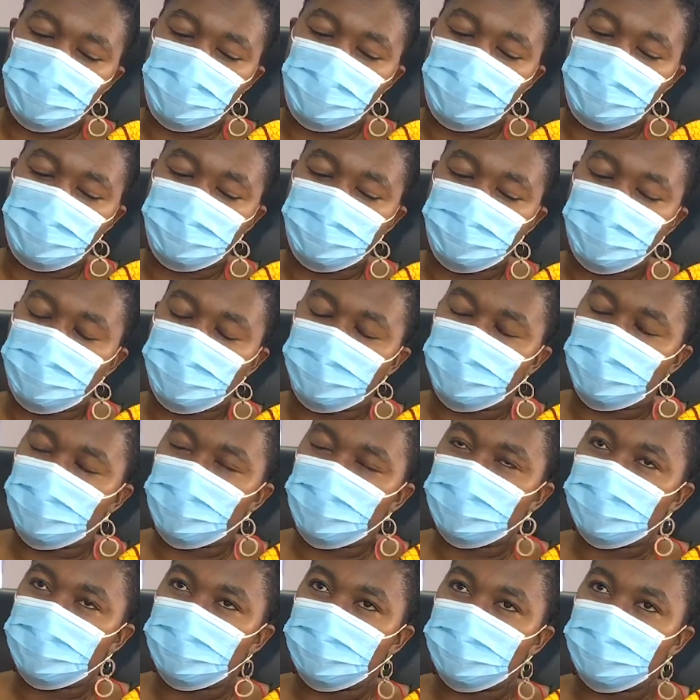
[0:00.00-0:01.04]
favorite
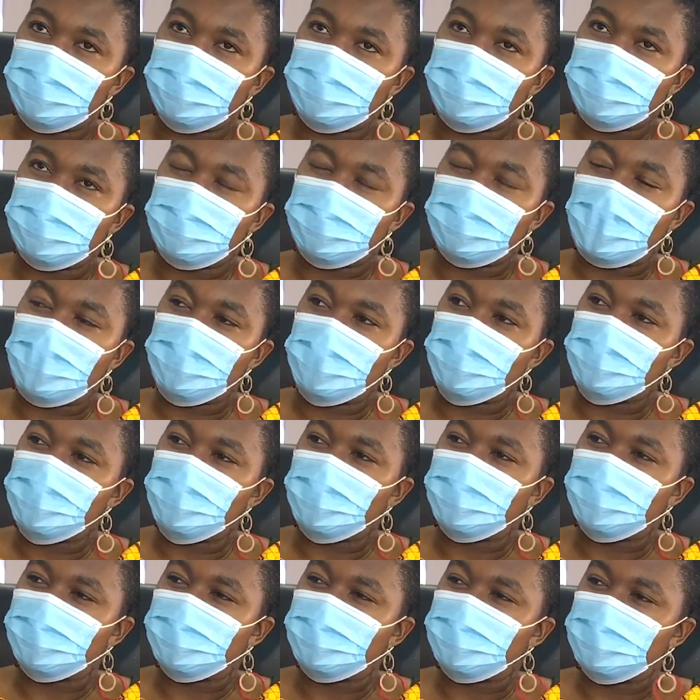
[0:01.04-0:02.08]
Namibian
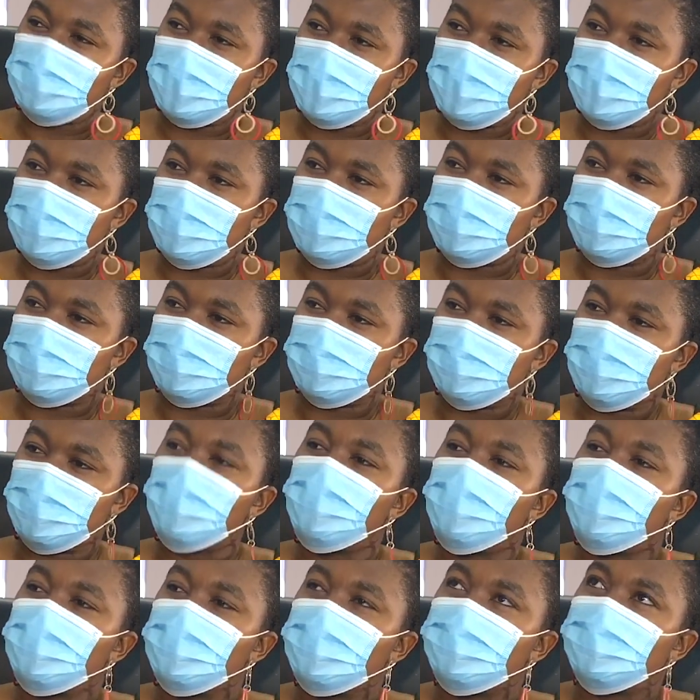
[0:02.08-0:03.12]
saying, or
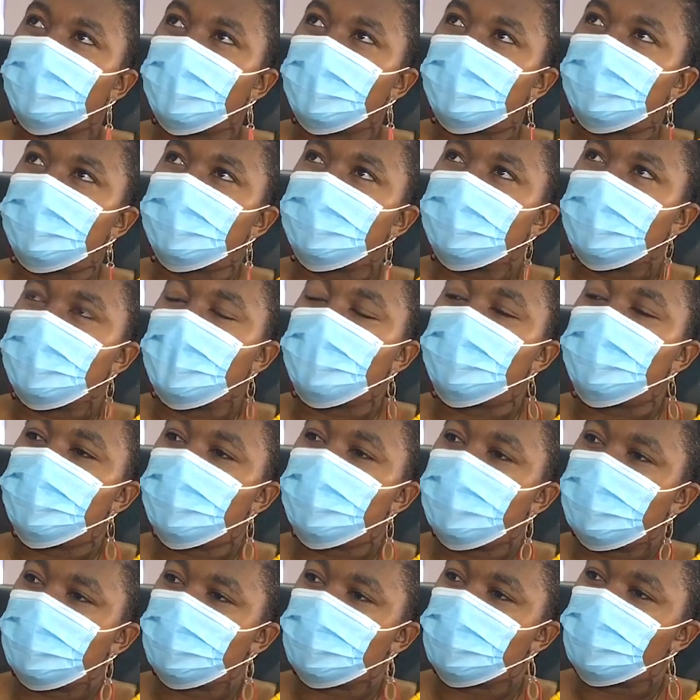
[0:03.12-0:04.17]
if I can say Namibian
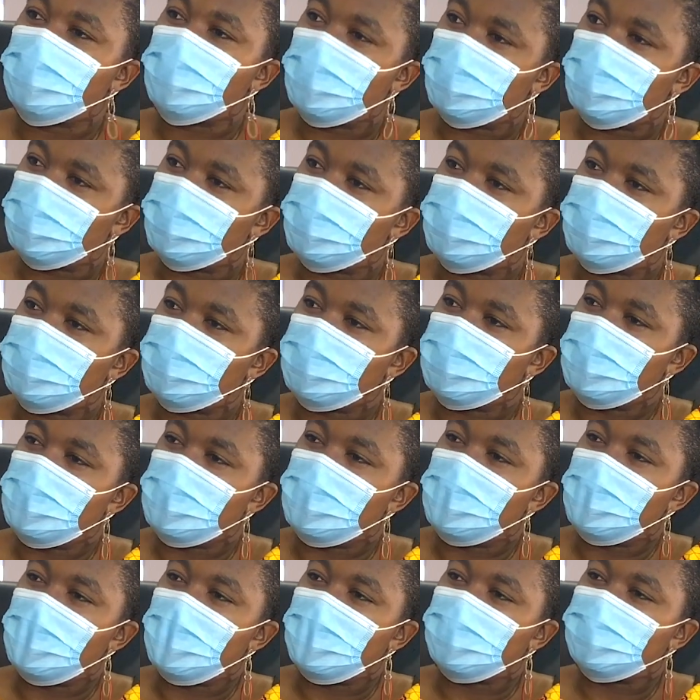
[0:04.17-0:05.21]
quote,
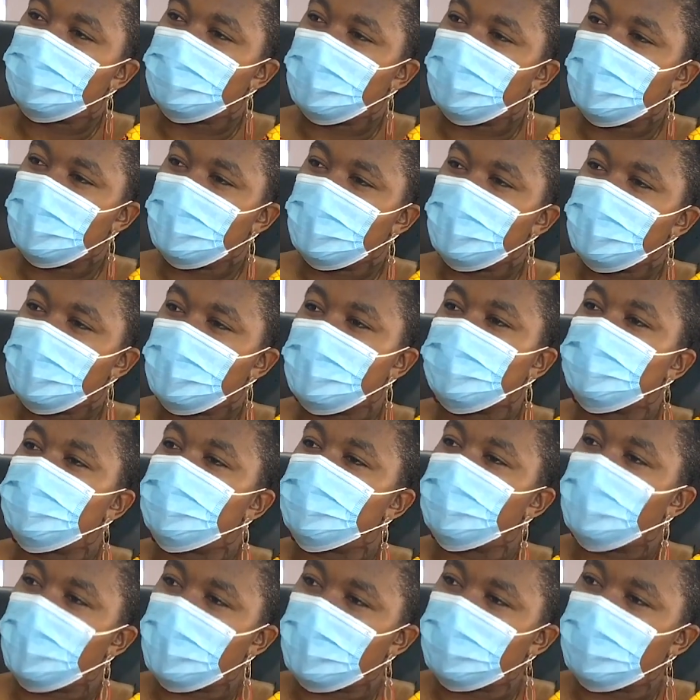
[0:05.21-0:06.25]
a saying that
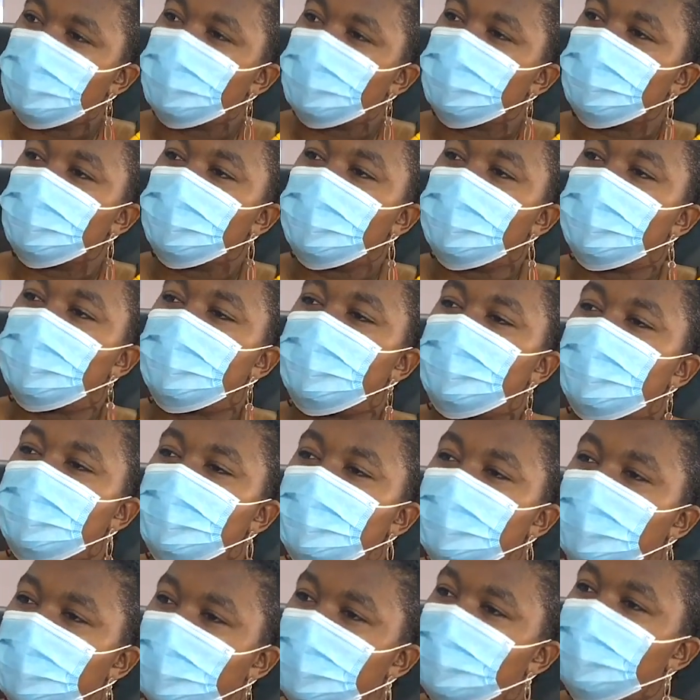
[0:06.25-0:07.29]
inspires you and
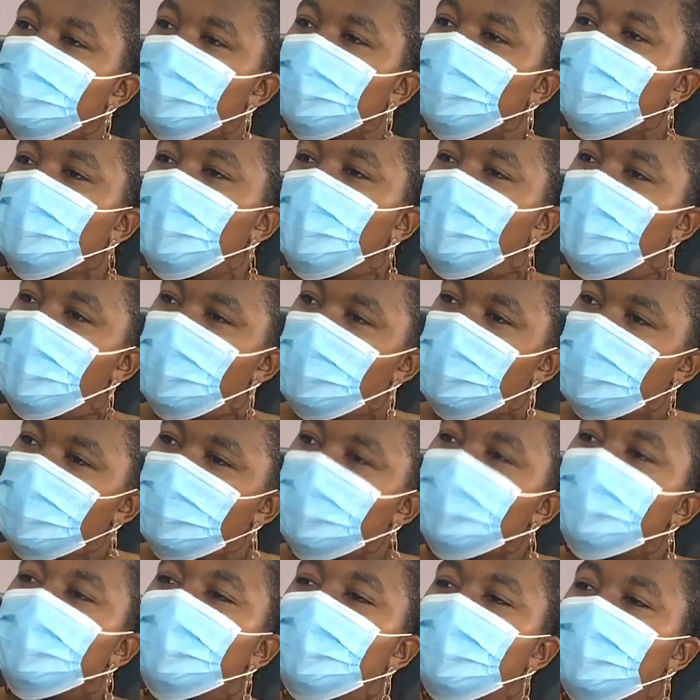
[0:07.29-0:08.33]
gives you hope
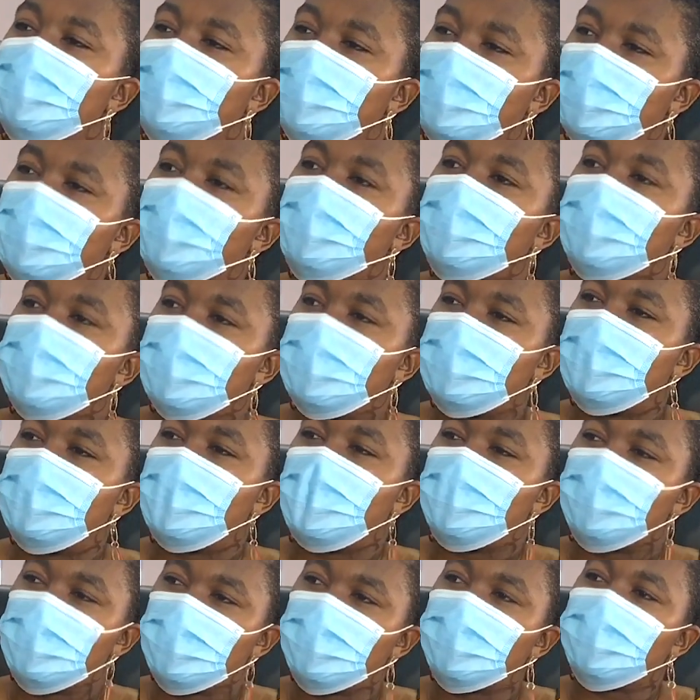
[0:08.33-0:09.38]
in the
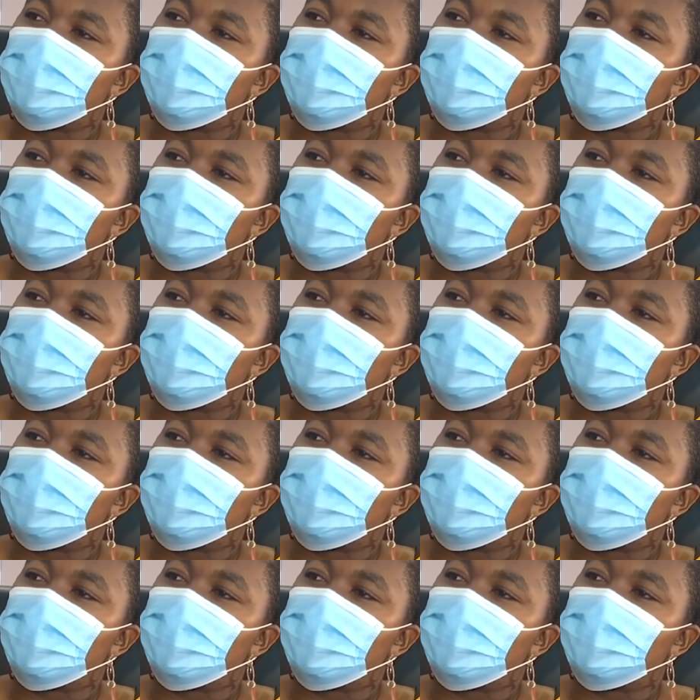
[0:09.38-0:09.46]
Namibian